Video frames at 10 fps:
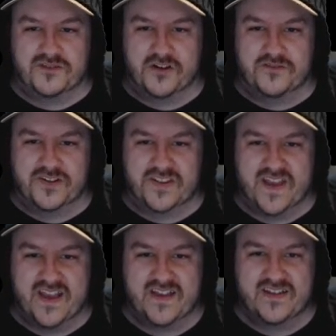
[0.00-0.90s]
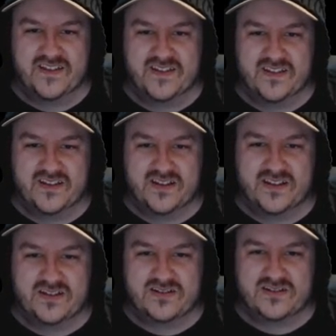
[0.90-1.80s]
from Donovan there.
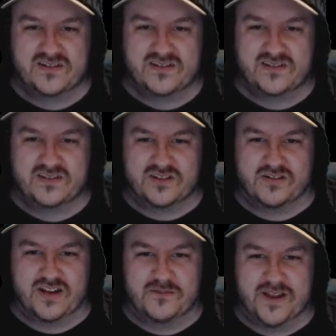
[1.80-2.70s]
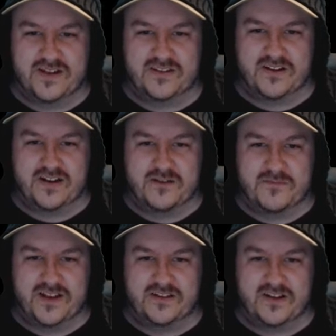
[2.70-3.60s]
Don't let him in. Don't let
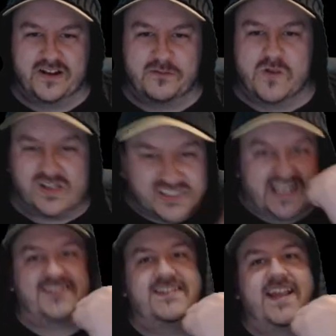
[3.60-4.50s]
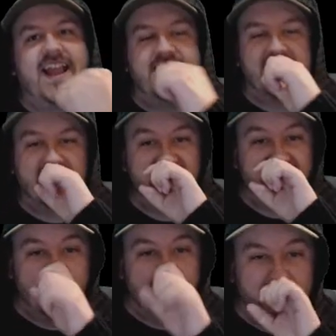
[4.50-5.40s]
him in. Well, get in.
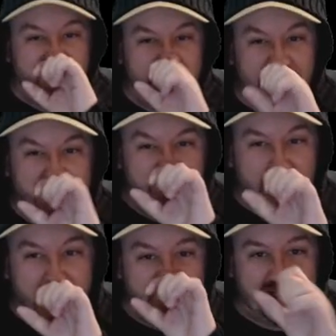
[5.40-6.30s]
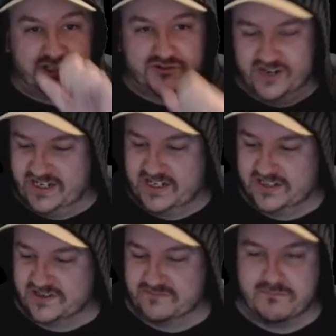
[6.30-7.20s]
A nice 2-1 victory
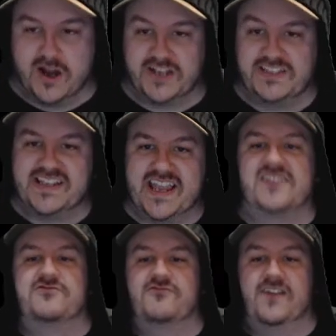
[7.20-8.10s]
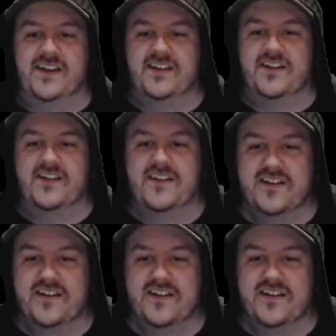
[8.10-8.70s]
to the mighty Kettering.